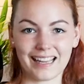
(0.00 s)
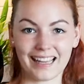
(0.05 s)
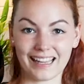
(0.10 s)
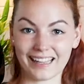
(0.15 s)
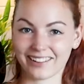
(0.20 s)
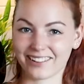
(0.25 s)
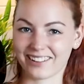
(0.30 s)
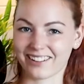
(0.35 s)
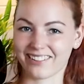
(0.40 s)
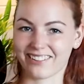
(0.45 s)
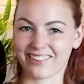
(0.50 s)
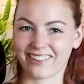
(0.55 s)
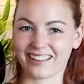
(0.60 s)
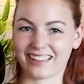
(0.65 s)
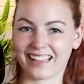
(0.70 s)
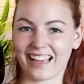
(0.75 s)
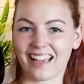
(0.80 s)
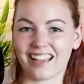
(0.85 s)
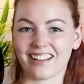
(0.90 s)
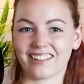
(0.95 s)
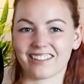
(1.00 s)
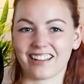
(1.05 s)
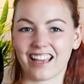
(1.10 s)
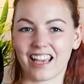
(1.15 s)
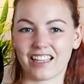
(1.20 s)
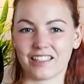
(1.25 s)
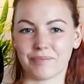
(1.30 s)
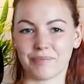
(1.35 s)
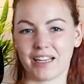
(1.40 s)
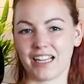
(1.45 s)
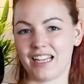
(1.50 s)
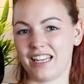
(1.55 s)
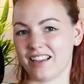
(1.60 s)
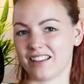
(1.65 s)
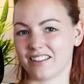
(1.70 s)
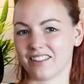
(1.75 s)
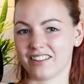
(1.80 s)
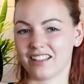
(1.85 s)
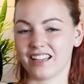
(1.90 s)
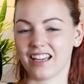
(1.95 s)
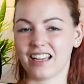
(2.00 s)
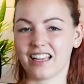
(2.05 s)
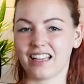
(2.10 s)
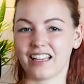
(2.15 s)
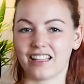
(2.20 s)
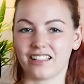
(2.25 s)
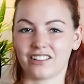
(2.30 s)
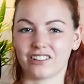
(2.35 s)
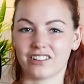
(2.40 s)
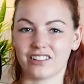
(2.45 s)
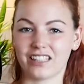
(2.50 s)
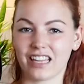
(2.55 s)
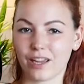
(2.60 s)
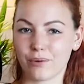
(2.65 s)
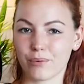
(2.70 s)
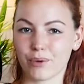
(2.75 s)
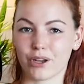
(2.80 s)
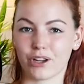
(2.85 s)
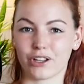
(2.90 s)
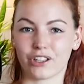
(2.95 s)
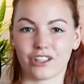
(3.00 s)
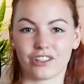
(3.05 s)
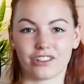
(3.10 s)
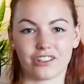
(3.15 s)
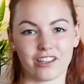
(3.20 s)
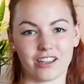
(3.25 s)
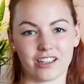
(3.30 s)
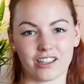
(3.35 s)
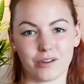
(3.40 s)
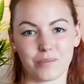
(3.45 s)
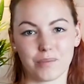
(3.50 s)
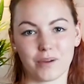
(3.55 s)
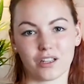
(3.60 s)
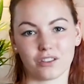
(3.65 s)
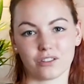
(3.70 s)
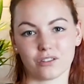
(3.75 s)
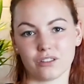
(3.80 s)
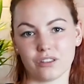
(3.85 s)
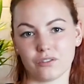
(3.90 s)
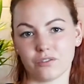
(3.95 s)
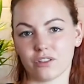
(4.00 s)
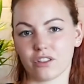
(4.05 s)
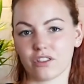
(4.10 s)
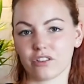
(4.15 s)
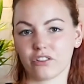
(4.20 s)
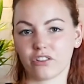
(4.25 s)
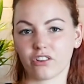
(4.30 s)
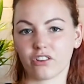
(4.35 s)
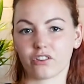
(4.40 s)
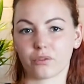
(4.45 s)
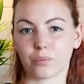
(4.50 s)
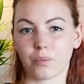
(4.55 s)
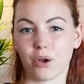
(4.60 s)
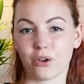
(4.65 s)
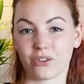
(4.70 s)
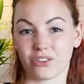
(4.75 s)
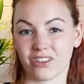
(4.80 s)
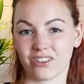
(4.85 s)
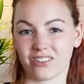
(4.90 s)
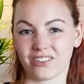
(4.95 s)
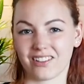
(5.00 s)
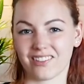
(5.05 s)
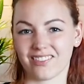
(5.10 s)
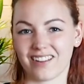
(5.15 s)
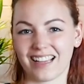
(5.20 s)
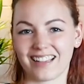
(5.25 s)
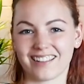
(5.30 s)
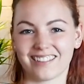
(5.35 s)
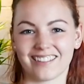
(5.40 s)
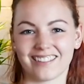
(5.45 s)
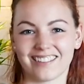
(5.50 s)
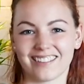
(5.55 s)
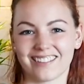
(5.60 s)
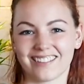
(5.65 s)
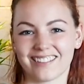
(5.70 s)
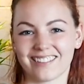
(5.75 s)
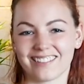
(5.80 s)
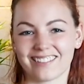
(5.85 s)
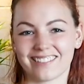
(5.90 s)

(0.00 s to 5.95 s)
Hey girls and guys, I'm Alexia and today we're gonna talk about reverse osmosis devices.